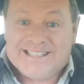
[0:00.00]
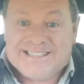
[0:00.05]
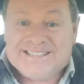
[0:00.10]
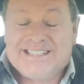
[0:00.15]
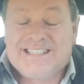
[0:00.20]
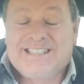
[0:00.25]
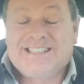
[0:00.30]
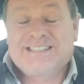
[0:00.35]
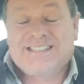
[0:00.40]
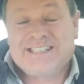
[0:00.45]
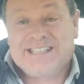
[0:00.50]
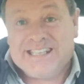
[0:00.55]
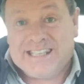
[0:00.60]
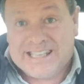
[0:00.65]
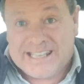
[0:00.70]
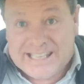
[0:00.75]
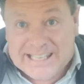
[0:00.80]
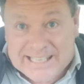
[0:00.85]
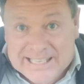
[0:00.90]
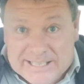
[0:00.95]
This is
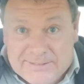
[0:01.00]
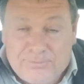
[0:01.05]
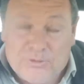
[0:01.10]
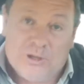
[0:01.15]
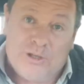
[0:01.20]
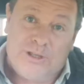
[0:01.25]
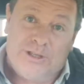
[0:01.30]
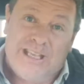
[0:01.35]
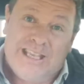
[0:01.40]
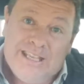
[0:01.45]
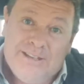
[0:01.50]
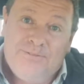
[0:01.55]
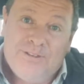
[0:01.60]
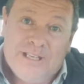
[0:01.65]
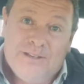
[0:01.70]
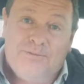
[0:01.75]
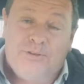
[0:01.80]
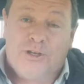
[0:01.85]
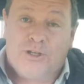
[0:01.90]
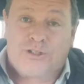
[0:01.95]
the
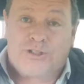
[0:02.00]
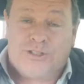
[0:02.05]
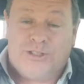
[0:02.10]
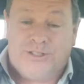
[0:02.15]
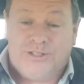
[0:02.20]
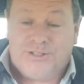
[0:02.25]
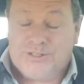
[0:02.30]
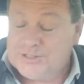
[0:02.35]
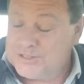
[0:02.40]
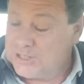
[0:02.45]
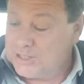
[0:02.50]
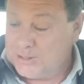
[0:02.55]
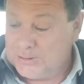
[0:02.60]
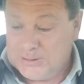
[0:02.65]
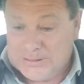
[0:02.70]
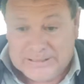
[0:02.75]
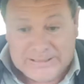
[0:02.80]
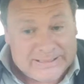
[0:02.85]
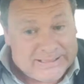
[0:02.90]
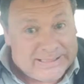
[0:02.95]
EV version.
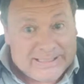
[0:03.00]
So